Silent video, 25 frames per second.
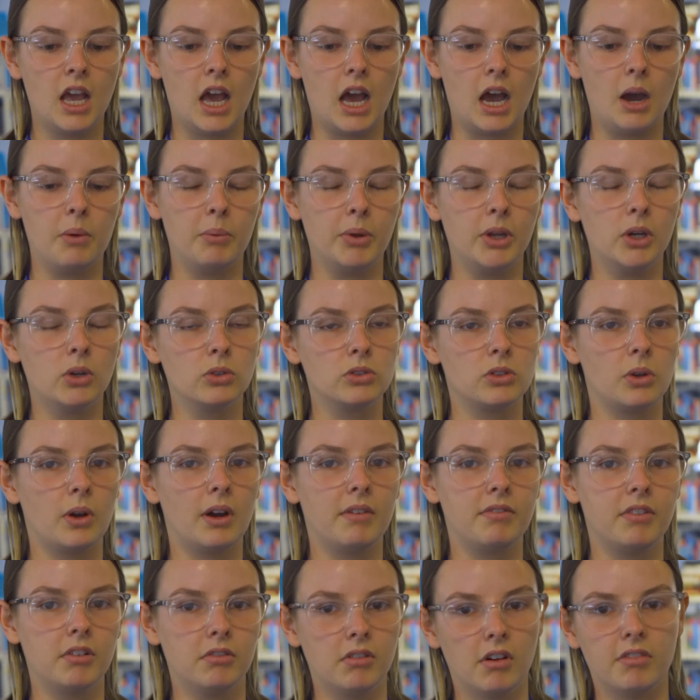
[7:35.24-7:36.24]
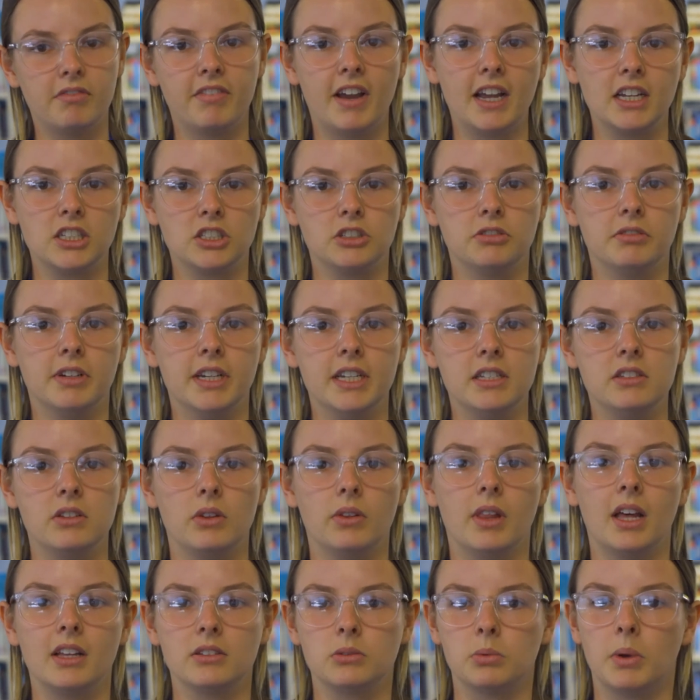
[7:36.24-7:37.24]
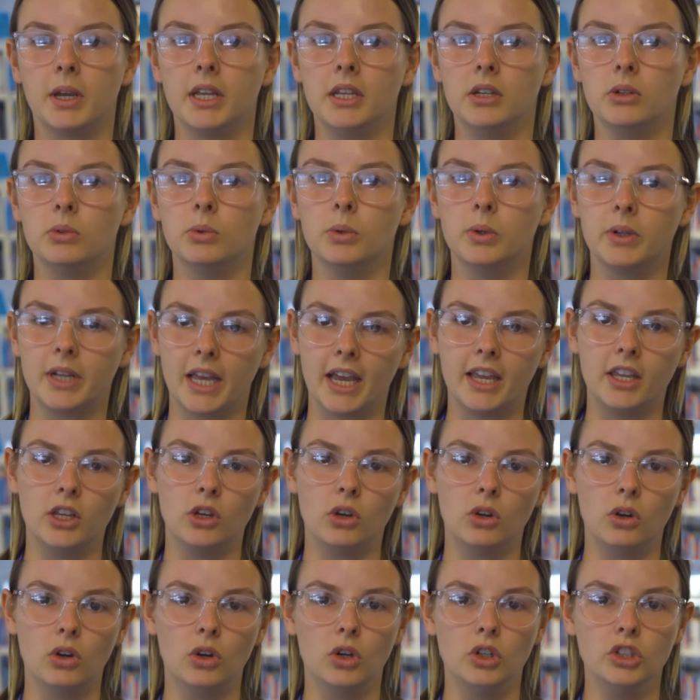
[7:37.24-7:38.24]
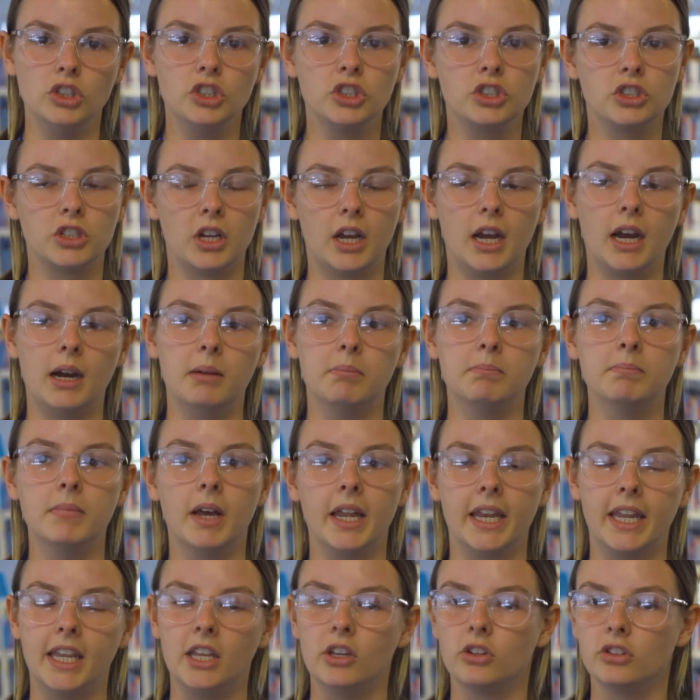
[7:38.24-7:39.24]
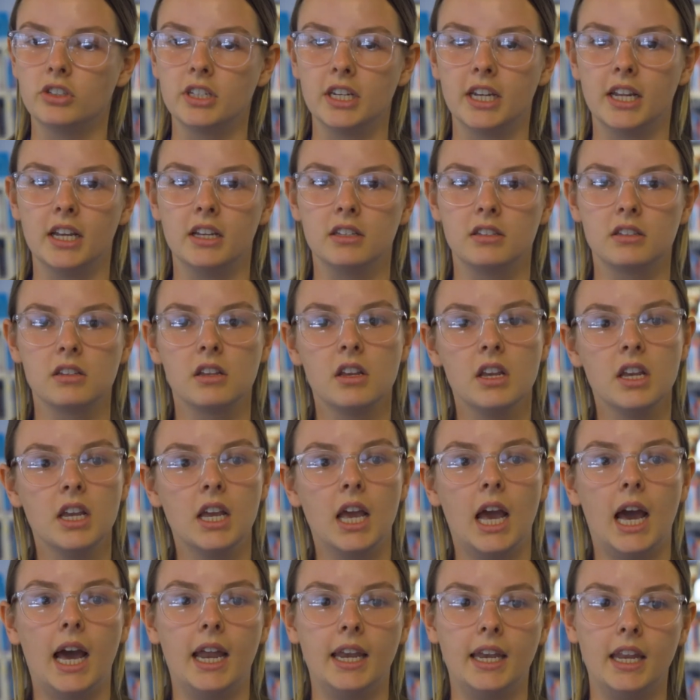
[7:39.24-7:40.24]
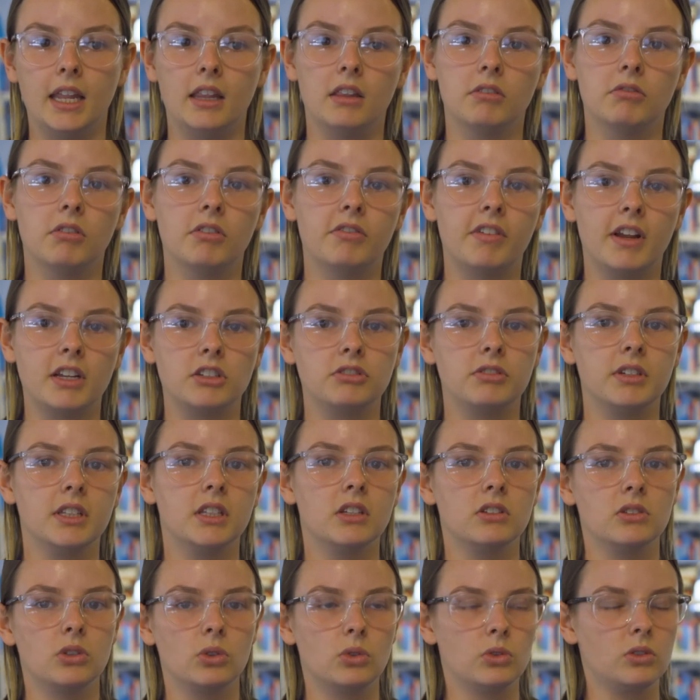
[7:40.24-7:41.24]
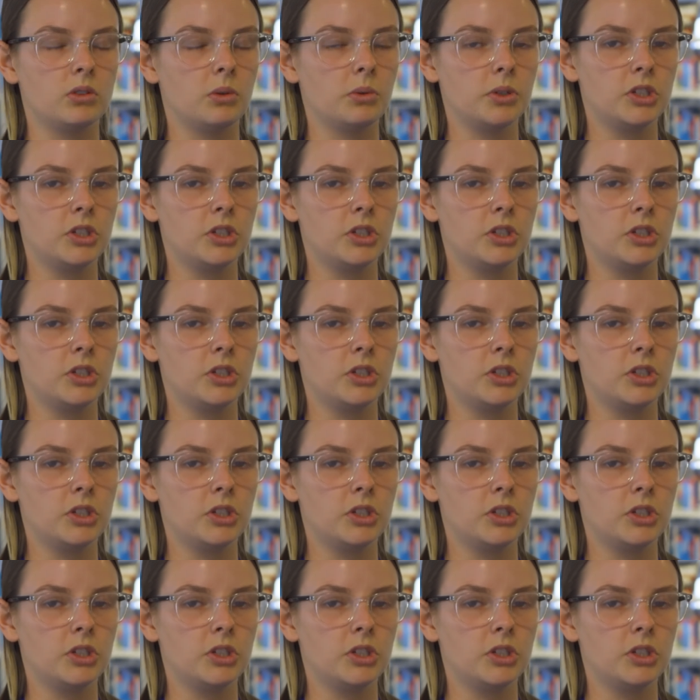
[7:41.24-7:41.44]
We also have the refectory, so that's where you will get your lunch and eat your dinners. And near the refectory there's also a